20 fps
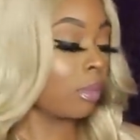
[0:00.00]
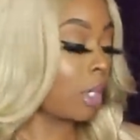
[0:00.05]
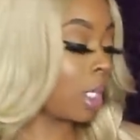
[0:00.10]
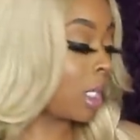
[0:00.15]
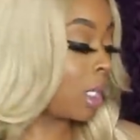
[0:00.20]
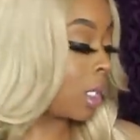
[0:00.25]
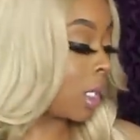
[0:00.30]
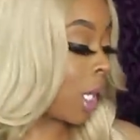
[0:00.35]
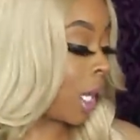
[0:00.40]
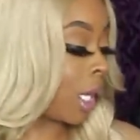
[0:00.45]

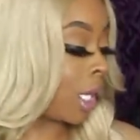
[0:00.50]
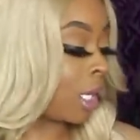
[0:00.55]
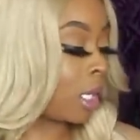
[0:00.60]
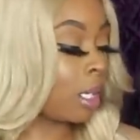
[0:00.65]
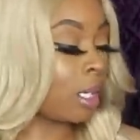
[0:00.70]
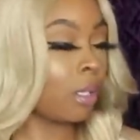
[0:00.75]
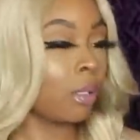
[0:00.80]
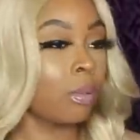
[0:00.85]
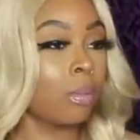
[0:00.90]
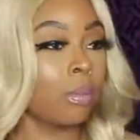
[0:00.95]
it's like
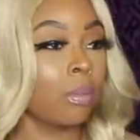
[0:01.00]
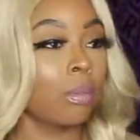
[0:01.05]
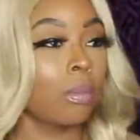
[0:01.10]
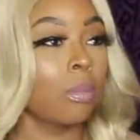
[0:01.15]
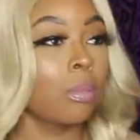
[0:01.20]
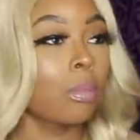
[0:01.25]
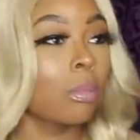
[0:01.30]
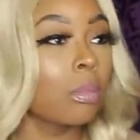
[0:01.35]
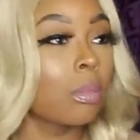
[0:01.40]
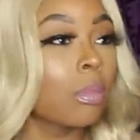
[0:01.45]

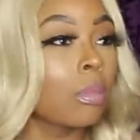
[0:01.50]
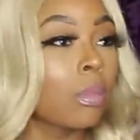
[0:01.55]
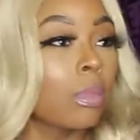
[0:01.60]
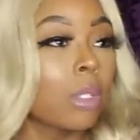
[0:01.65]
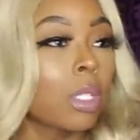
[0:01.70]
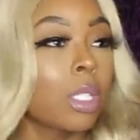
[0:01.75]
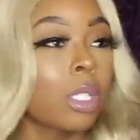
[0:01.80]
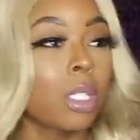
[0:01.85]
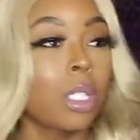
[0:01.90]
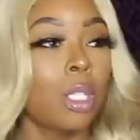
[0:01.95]

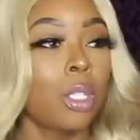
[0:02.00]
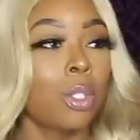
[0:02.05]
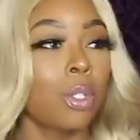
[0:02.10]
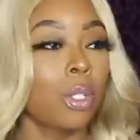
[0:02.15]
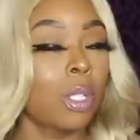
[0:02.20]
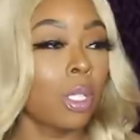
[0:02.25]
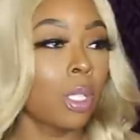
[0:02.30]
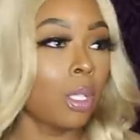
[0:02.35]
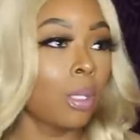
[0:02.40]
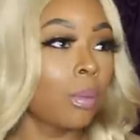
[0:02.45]

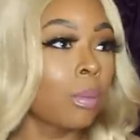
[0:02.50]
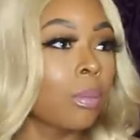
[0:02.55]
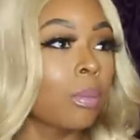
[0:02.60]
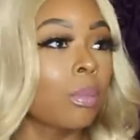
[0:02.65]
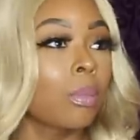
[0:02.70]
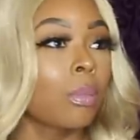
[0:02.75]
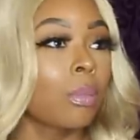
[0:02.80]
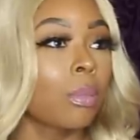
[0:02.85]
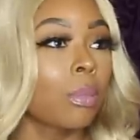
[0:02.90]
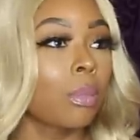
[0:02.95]
citrusy
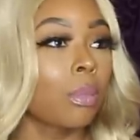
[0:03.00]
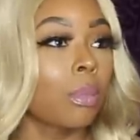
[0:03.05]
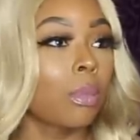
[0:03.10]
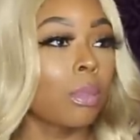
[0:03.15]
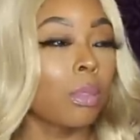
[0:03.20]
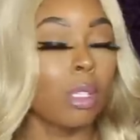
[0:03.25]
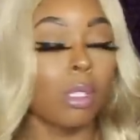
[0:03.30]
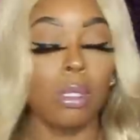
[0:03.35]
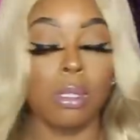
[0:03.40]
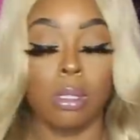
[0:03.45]

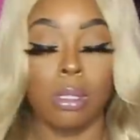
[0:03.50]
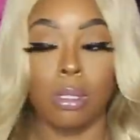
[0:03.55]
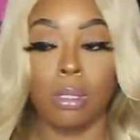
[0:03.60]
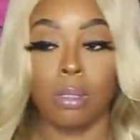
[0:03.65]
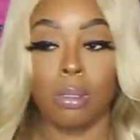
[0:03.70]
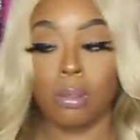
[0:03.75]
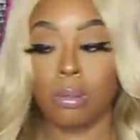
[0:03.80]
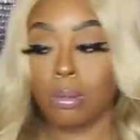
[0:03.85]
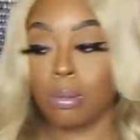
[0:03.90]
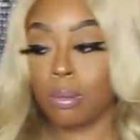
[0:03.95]
oh
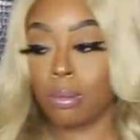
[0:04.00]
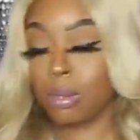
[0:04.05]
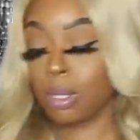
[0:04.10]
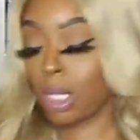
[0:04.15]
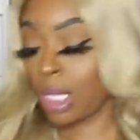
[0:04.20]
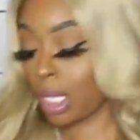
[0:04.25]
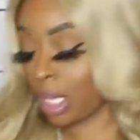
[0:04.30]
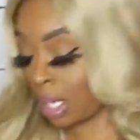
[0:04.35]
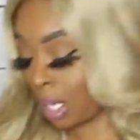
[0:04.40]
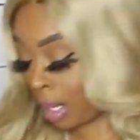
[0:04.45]

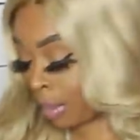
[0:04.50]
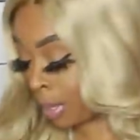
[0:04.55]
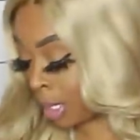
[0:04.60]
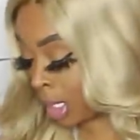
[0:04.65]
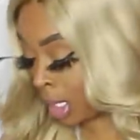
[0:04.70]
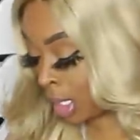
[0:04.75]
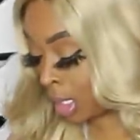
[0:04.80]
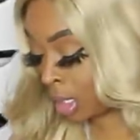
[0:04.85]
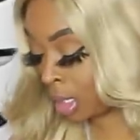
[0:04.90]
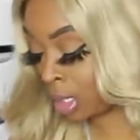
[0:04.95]
yeah I'm gonna
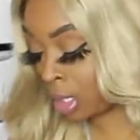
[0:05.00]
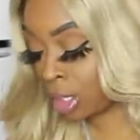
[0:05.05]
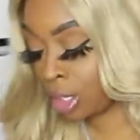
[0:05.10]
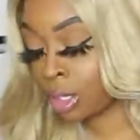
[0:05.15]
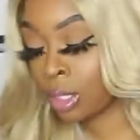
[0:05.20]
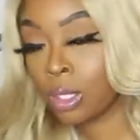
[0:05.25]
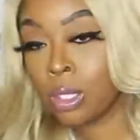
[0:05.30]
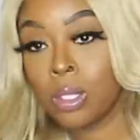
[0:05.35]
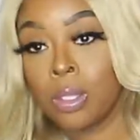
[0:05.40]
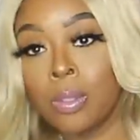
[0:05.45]
get it to
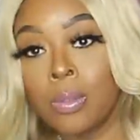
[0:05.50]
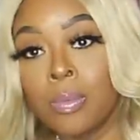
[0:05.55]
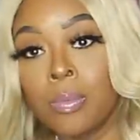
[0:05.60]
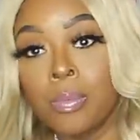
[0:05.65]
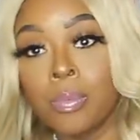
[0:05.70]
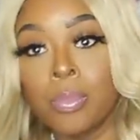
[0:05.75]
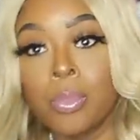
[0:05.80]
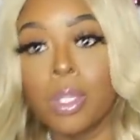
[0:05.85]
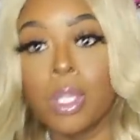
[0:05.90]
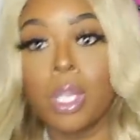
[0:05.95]
should
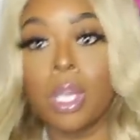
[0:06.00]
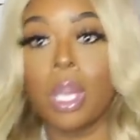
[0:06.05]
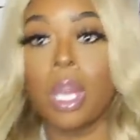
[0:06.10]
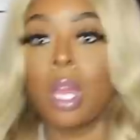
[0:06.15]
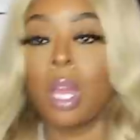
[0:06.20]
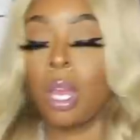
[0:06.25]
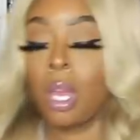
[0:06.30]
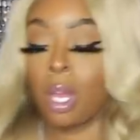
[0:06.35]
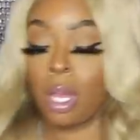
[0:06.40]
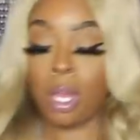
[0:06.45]

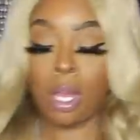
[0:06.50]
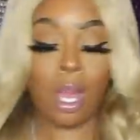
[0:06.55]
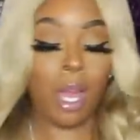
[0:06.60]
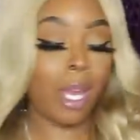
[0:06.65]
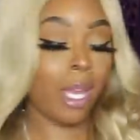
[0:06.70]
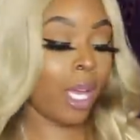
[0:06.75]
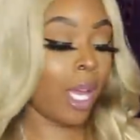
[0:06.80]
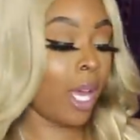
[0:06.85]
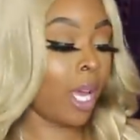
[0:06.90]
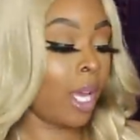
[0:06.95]

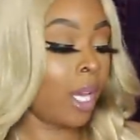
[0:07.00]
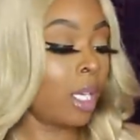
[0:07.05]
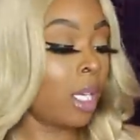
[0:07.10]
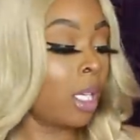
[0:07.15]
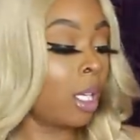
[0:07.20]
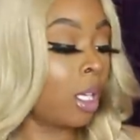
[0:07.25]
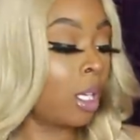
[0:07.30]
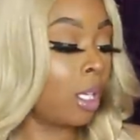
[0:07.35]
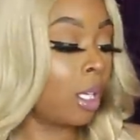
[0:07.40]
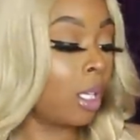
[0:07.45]
I
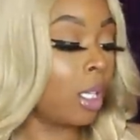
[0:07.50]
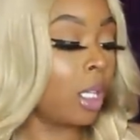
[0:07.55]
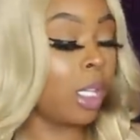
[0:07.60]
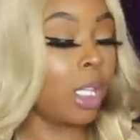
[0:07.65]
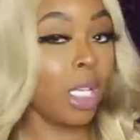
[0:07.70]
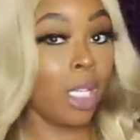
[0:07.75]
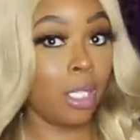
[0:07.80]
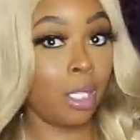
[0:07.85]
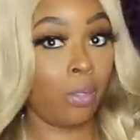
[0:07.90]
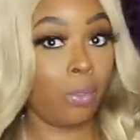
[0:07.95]
got
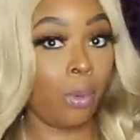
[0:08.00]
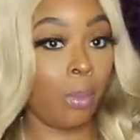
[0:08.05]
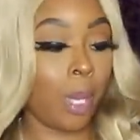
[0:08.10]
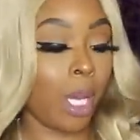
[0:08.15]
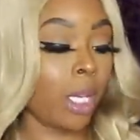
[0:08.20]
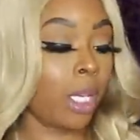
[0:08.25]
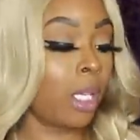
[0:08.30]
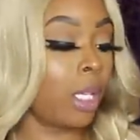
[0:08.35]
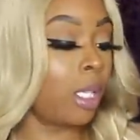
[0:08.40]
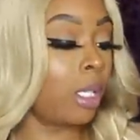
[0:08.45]
this for
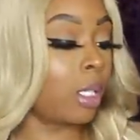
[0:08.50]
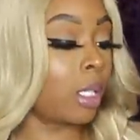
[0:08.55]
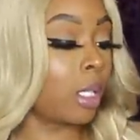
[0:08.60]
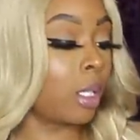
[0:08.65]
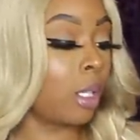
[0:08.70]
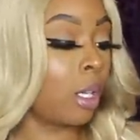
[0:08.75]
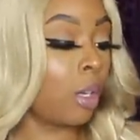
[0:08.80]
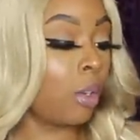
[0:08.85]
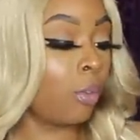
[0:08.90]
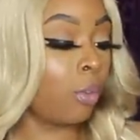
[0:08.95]
my
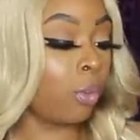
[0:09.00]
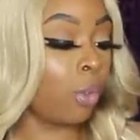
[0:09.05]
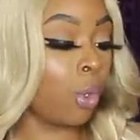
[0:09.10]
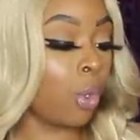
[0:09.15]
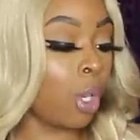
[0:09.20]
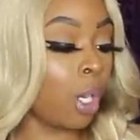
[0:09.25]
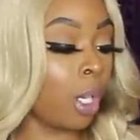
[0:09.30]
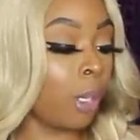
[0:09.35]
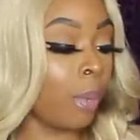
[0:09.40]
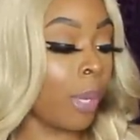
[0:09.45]
cousin
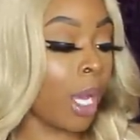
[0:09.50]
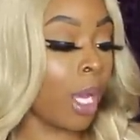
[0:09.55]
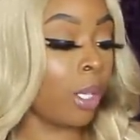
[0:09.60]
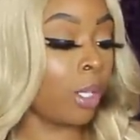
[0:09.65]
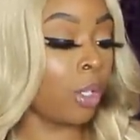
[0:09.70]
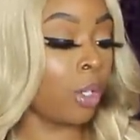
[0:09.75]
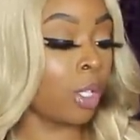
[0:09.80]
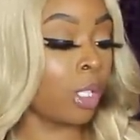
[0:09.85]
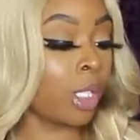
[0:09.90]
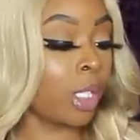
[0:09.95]
Fleur by
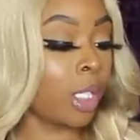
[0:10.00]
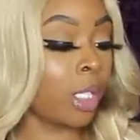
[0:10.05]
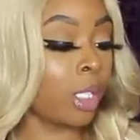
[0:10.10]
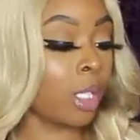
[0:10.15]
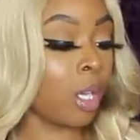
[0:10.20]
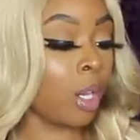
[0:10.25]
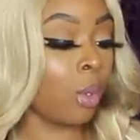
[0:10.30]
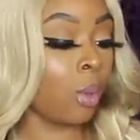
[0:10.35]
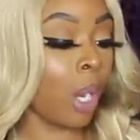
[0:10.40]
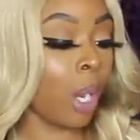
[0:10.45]

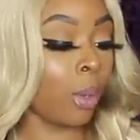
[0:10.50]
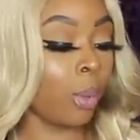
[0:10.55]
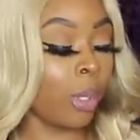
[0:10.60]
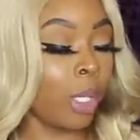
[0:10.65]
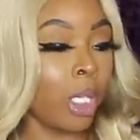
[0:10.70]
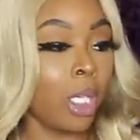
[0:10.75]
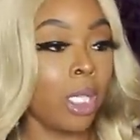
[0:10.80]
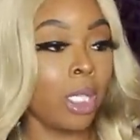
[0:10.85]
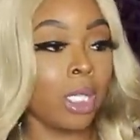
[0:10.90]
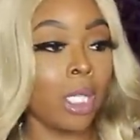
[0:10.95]
Narciso
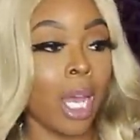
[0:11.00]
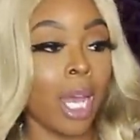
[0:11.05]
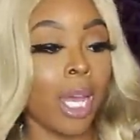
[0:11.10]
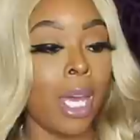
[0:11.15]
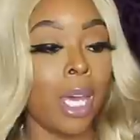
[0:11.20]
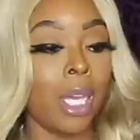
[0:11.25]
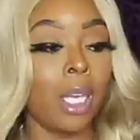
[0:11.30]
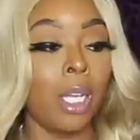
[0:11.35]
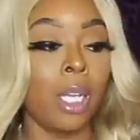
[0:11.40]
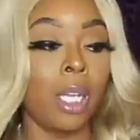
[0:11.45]
Rodriguez. I
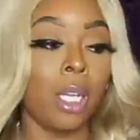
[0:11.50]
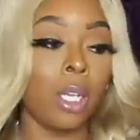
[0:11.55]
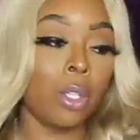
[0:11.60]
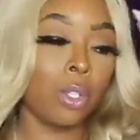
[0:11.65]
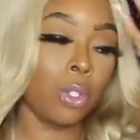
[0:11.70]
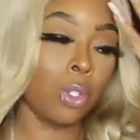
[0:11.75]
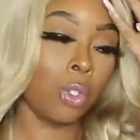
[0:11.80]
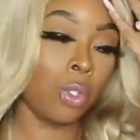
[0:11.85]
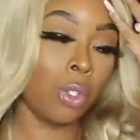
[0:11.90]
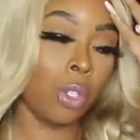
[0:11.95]
had an
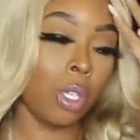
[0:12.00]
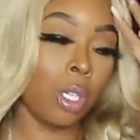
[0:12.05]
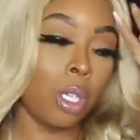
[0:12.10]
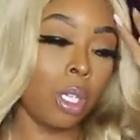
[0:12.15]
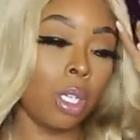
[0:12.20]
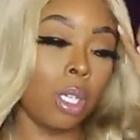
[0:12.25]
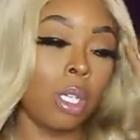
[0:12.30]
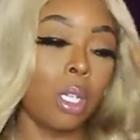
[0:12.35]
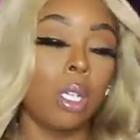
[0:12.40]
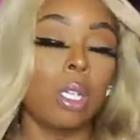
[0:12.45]

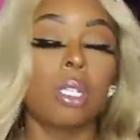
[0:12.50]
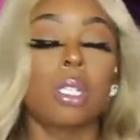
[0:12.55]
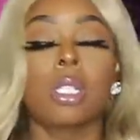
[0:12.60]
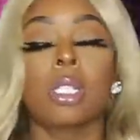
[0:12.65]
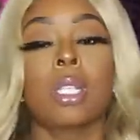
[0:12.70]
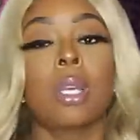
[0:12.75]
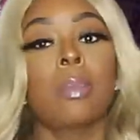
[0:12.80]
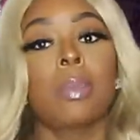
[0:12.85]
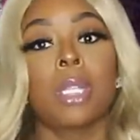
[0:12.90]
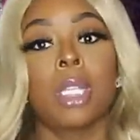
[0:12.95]
extra
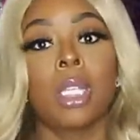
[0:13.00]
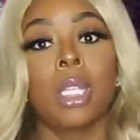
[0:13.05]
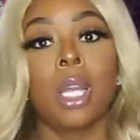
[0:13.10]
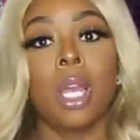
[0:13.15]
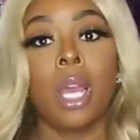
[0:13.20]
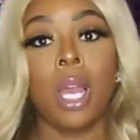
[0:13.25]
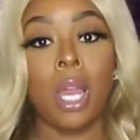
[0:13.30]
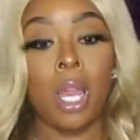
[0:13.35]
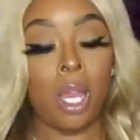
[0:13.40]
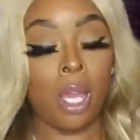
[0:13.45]
something
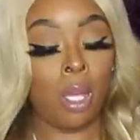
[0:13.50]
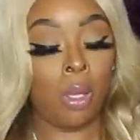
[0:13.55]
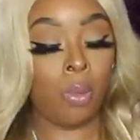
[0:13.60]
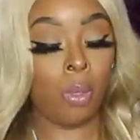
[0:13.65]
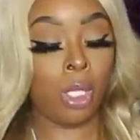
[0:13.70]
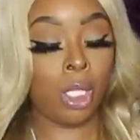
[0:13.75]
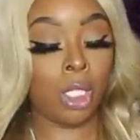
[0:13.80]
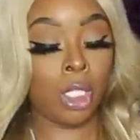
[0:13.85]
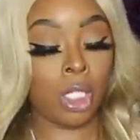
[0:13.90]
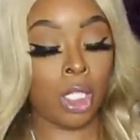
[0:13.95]
and
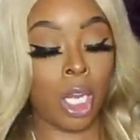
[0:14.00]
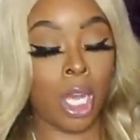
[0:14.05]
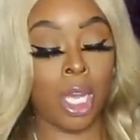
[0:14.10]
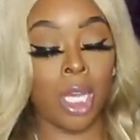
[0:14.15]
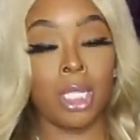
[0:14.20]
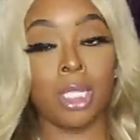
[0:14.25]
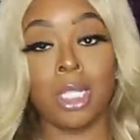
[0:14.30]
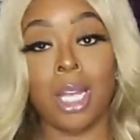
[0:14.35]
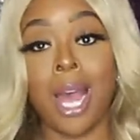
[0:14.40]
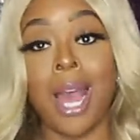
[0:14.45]
we
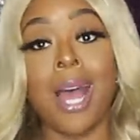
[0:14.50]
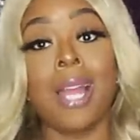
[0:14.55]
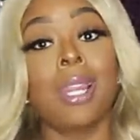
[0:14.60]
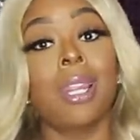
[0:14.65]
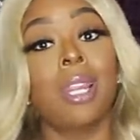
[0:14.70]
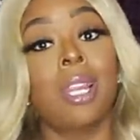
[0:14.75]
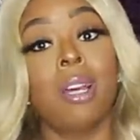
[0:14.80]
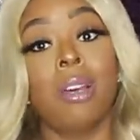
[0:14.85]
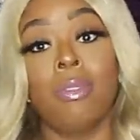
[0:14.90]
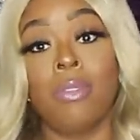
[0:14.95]
exchanged. I
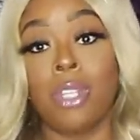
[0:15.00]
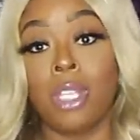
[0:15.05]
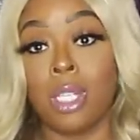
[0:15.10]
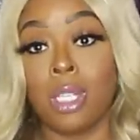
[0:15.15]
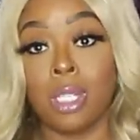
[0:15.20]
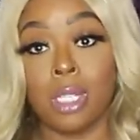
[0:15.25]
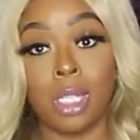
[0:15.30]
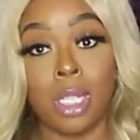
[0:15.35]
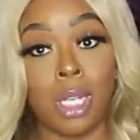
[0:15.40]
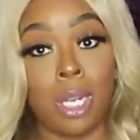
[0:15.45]
love
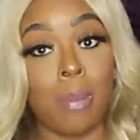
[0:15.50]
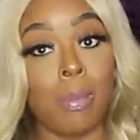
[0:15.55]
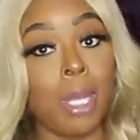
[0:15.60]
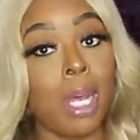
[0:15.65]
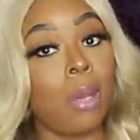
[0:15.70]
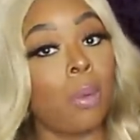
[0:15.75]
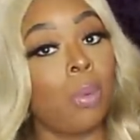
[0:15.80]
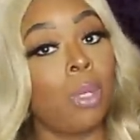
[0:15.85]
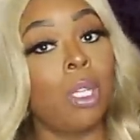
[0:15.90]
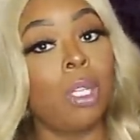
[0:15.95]
this. And I'm
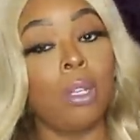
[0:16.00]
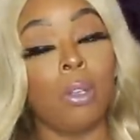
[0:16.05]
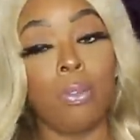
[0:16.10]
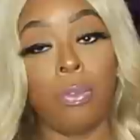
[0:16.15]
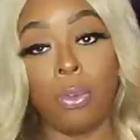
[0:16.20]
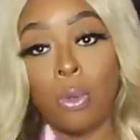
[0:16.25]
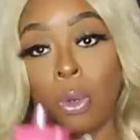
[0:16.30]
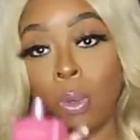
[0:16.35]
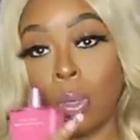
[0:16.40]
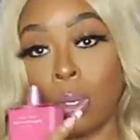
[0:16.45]
not really a
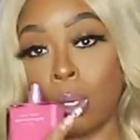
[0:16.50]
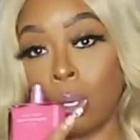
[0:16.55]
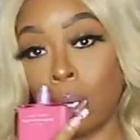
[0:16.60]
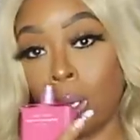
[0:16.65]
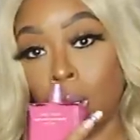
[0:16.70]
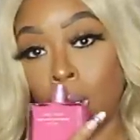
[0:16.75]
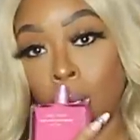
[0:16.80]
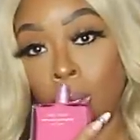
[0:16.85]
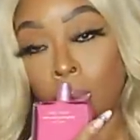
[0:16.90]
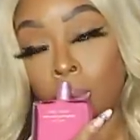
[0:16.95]
floral
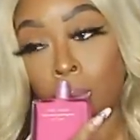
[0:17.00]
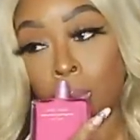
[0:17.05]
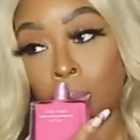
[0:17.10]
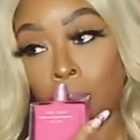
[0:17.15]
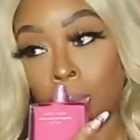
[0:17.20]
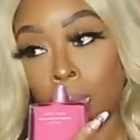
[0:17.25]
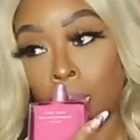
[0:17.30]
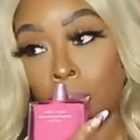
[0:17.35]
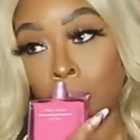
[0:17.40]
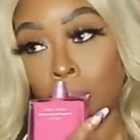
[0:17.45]
girl.
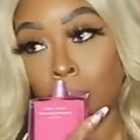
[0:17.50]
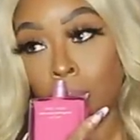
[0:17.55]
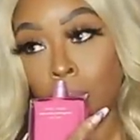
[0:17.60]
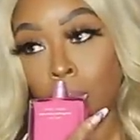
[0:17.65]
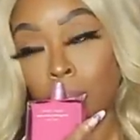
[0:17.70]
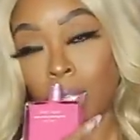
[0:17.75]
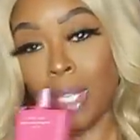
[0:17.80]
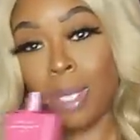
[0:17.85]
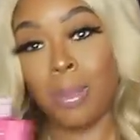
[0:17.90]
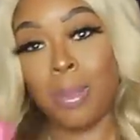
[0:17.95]

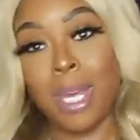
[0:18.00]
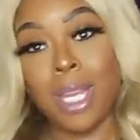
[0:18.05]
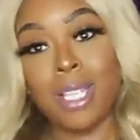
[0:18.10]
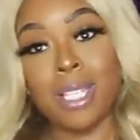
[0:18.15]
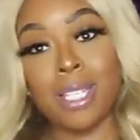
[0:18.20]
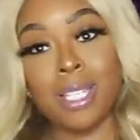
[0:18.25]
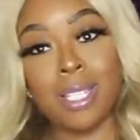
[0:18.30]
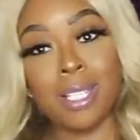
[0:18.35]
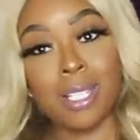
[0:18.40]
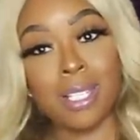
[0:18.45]
It
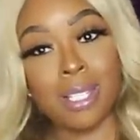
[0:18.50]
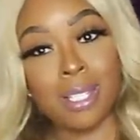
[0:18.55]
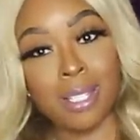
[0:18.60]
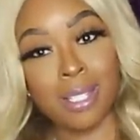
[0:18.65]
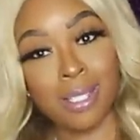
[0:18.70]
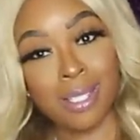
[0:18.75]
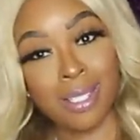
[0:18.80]
matches.